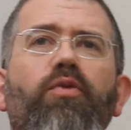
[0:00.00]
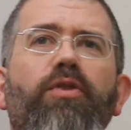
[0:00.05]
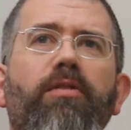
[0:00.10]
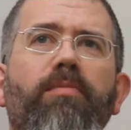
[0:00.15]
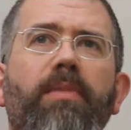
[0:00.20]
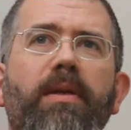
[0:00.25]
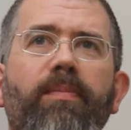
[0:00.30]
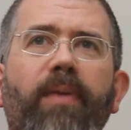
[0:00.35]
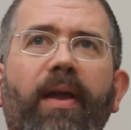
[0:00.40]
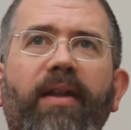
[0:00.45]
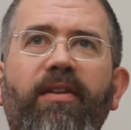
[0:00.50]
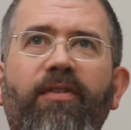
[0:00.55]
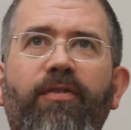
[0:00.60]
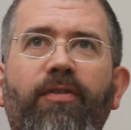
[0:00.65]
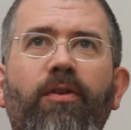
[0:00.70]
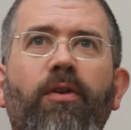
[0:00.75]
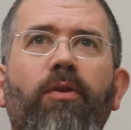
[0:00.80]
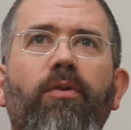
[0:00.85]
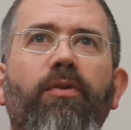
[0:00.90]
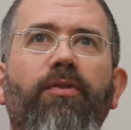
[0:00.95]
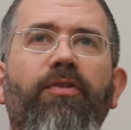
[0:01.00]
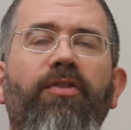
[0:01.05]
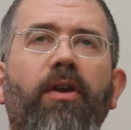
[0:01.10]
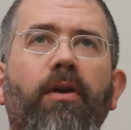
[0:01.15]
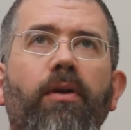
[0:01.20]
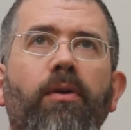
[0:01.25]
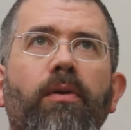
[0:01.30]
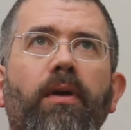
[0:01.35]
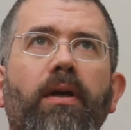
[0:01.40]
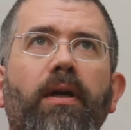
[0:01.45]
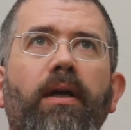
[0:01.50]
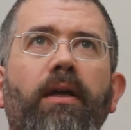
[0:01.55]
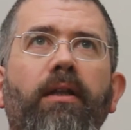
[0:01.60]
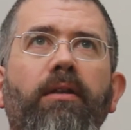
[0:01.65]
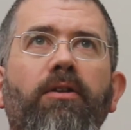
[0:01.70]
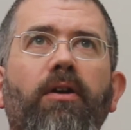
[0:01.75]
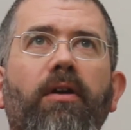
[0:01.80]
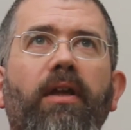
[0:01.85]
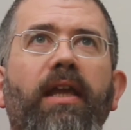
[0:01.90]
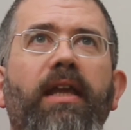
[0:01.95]
what you mean by difficult. So
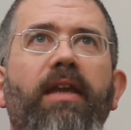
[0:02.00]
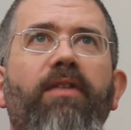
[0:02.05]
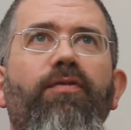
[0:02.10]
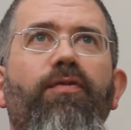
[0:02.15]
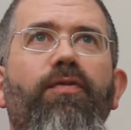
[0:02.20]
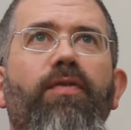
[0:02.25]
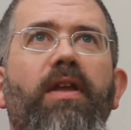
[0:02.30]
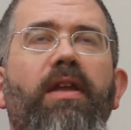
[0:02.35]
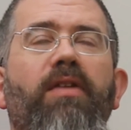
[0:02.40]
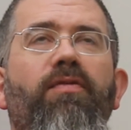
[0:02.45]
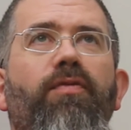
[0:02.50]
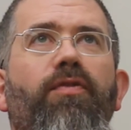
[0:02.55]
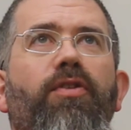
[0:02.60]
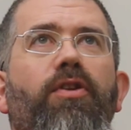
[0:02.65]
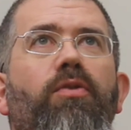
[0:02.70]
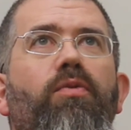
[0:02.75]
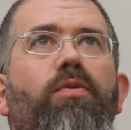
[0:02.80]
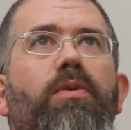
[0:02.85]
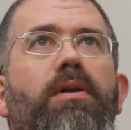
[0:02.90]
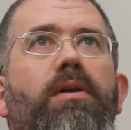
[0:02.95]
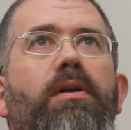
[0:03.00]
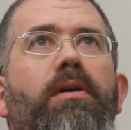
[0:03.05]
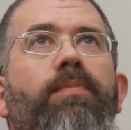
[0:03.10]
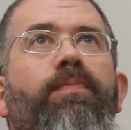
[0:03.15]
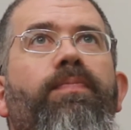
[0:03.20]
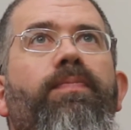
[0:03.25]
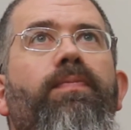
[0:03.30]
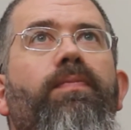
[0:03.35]
look, if you were...